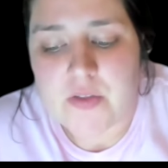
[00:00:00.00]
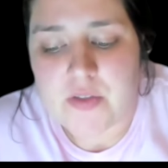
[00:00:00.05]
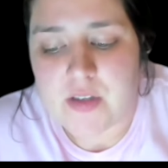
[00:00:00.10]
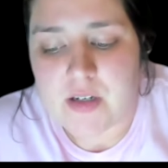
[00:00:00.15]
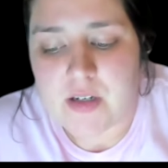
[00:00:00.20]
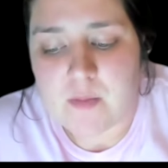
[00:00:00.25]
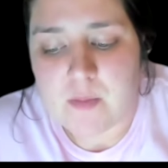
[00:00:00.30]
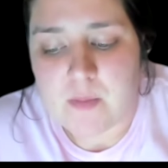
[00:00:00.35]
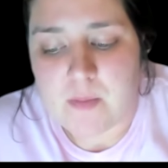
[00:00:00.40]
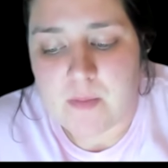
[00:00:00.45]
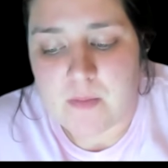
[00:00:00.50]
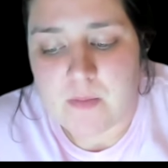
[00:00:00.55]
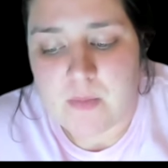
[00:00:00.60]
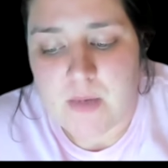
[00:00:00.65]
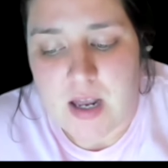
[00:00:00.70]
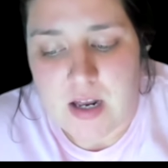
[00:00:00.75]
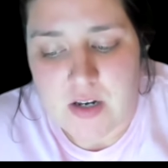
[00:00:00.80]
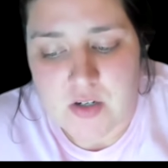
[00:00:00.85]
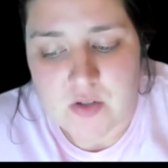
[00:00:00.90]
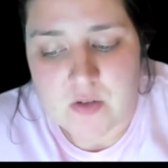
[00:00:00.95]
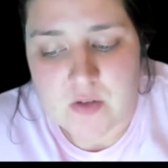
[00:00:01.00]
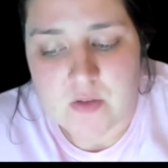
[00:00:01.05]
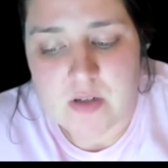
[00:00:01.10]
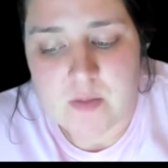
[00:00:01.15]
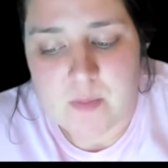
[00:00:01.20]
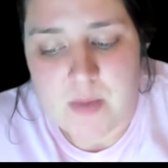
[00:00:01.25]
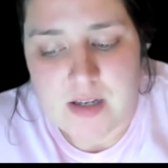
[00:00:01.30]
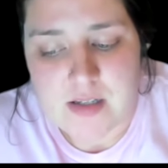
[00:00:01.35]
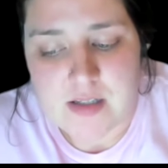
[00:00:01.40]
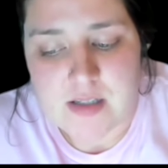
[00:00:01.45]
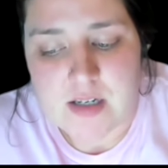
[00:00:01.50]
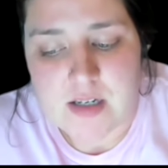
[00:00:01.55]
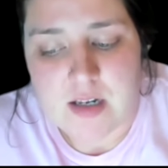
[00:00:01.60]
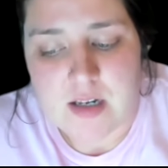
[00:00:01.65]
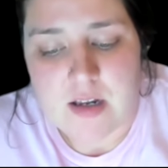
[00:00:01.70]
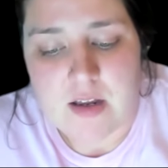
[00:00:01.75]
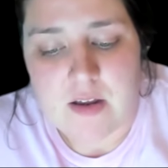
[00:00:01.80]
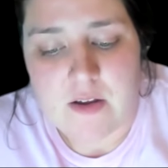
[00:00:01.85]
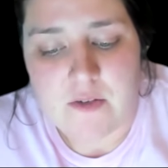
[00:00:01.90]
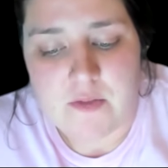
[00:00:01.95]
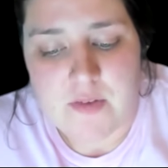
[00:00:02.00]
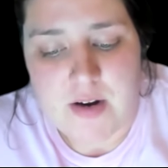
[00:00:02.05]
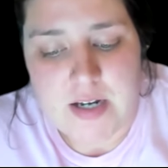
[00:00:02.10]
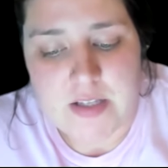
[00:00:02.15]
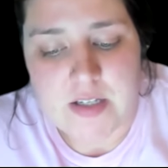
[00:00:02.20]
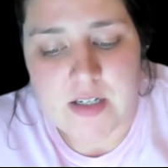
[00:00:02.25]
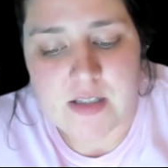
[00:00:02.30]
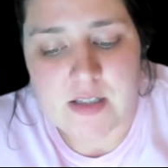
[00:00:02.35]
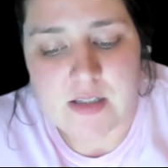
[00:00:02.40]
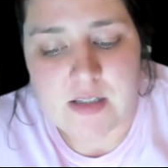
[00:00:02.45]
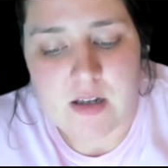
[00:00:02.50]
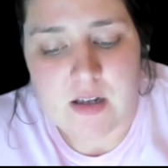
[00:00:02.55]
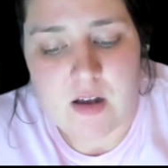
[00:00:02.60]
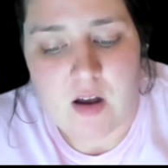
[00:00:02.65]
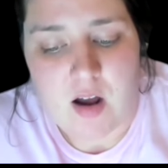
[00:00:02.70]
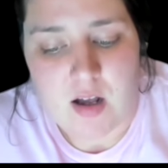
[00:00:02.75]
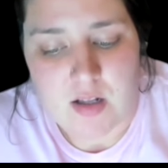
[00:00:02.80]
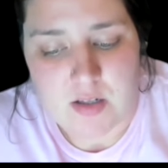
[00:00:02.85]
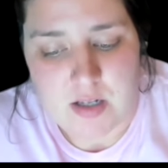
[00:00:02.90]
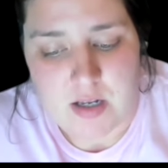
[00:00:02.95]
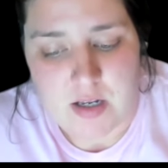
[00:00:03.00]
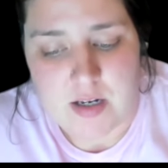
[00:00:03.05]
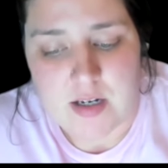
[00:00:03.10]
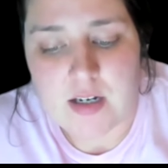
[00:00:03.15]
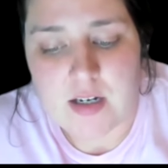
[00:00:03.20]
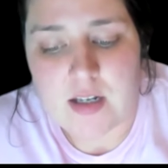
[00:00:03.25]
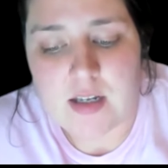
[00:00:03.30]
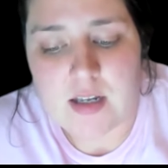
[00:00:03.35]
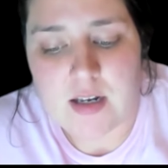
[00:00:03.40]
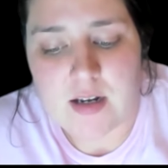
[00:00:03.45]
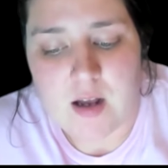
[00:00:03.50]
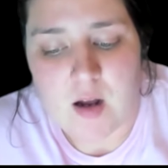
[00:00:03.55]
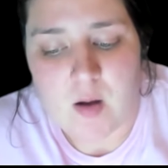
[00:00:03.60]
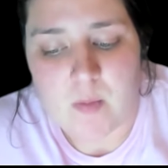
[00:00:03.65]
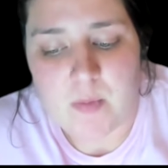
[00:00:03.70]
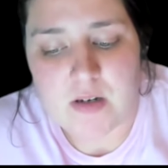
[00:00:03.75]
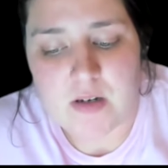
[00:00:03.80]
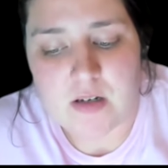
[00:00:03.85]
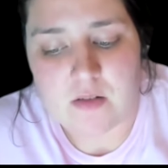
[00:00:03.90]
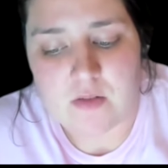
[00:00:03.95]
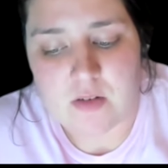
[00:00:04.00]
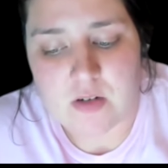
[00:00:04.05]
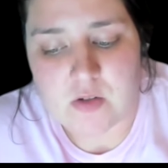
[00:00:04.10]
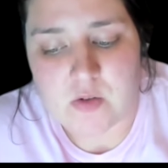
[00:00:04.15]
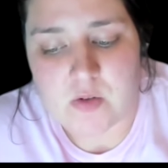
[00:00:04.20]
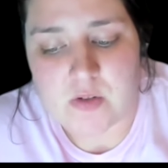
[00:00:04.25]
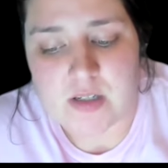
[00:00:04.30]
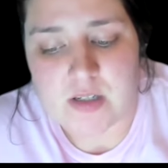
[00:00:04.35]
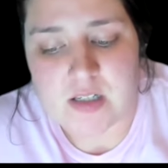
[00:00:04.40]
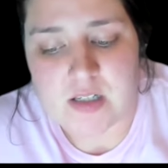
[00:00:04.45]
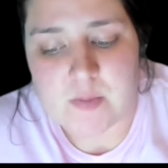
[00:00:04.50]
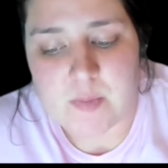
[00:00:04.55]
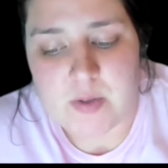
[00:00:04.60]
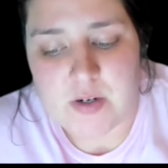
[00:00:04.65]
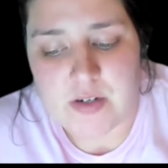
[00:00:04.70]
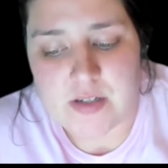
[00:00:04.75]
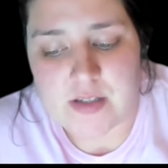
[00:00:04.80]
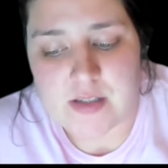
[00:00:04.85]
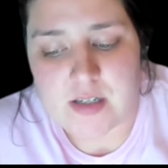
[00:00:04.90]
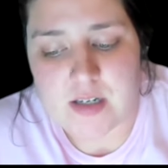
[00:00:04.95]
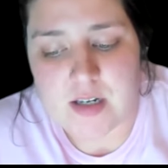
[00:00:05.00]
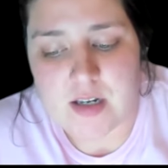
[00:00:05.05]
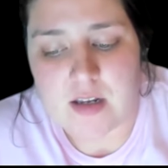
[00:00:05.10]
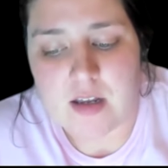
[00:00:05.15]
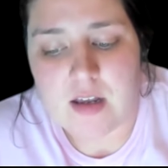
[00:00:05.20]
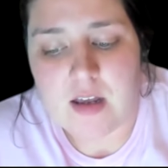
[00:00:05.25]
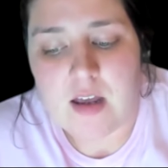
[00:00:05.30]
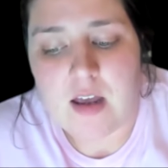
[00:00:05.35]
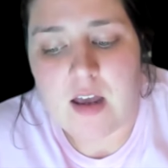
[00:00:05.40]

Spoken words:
The National Domestic Violence Hotline can help individuals experiencing